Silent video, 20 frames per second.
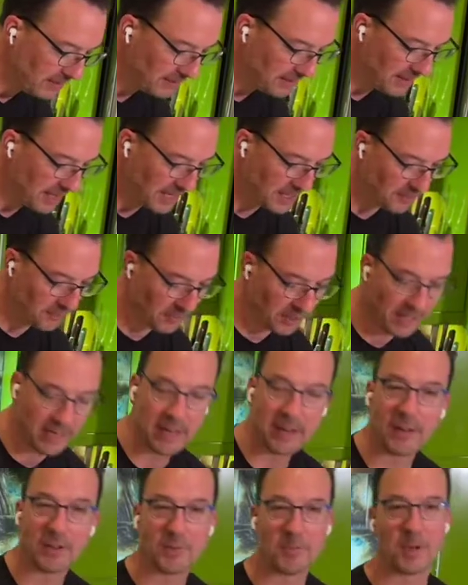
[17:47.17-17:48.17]
Thanks for
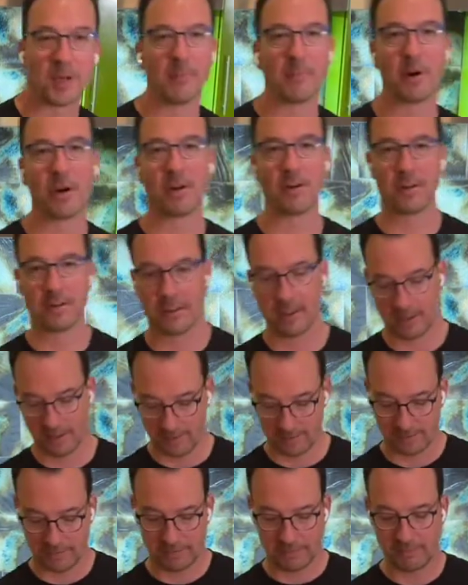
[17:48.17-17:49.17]
letting us be a part
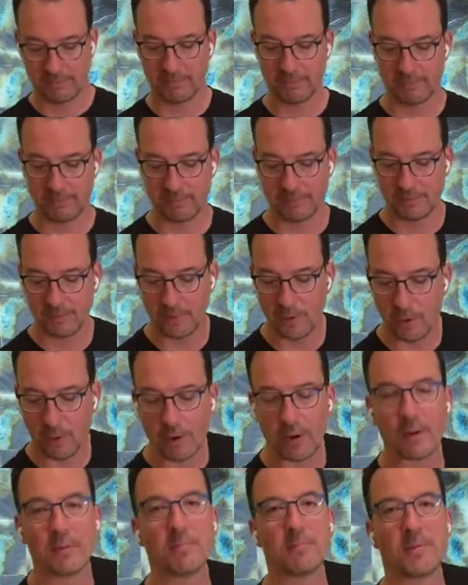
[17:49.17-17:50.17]
of
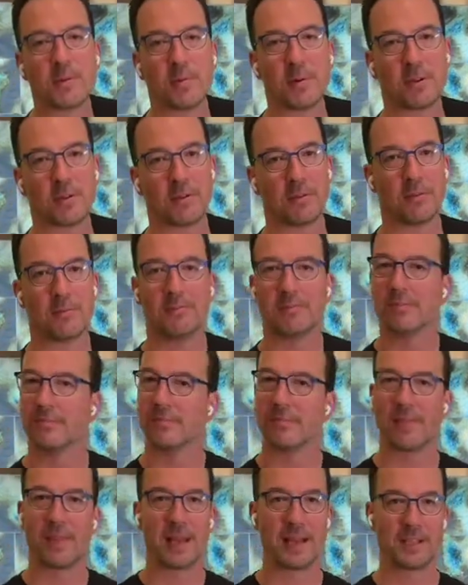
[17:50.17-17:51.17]
your special
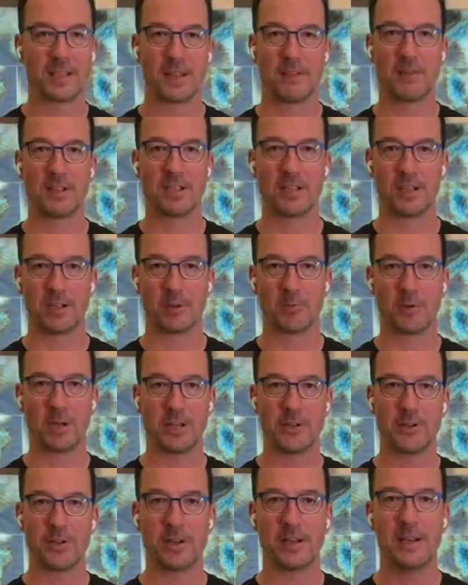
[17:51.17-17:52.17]
Thanksgiving
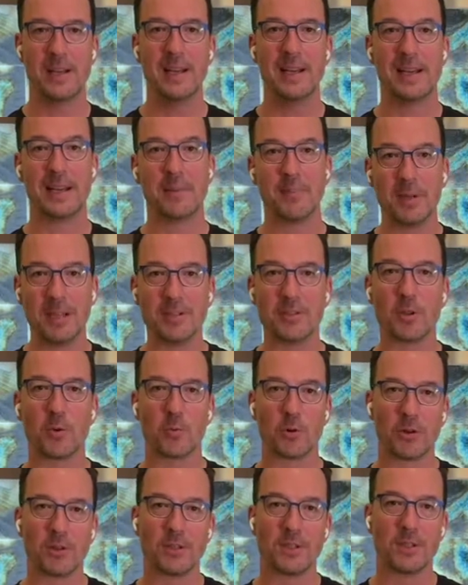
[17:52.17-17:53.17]
celebration. It means the
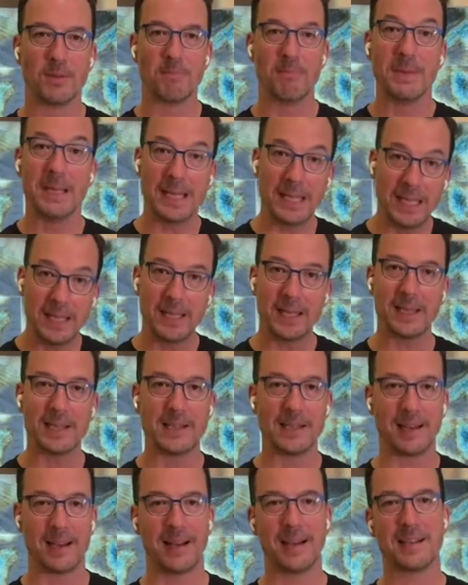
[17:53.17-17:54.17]
world to me and
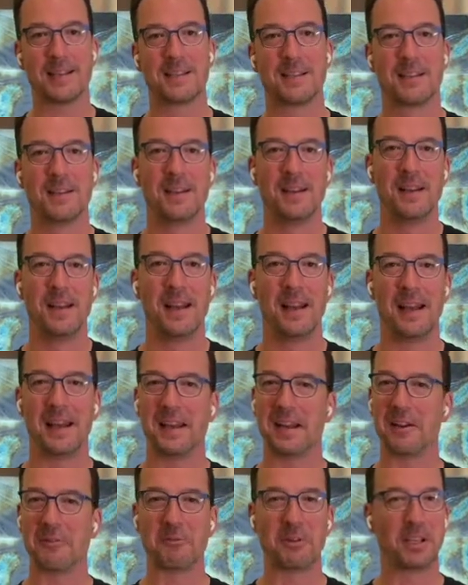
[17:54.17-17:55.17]
to us,
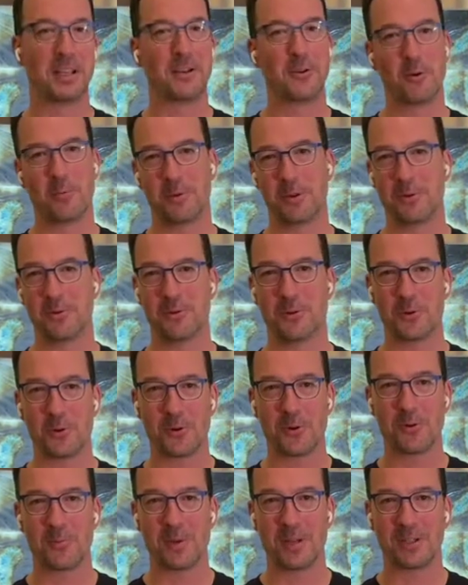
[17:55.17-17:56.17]
and I really hope you enjoy
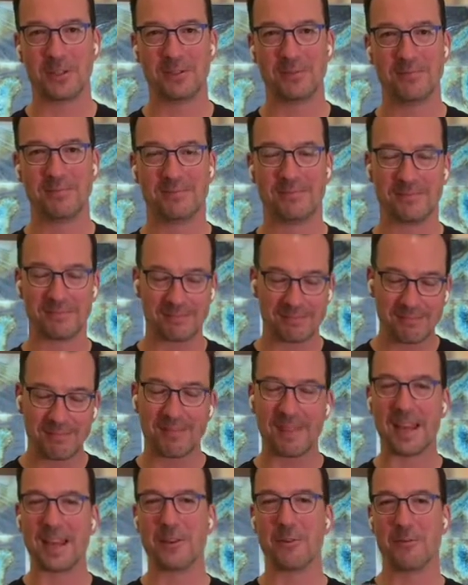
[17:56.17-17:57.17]
your meal.
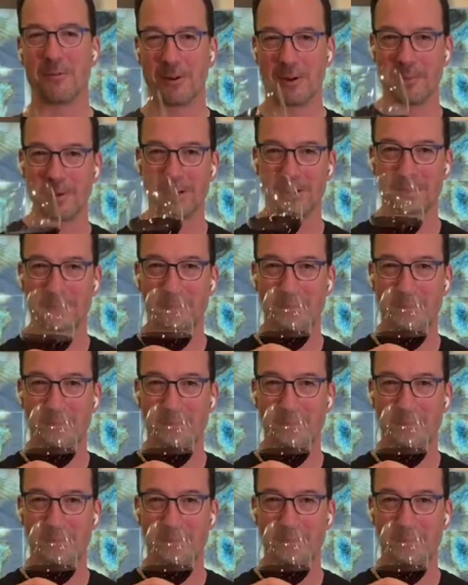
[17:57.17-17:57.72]
Thank you very much.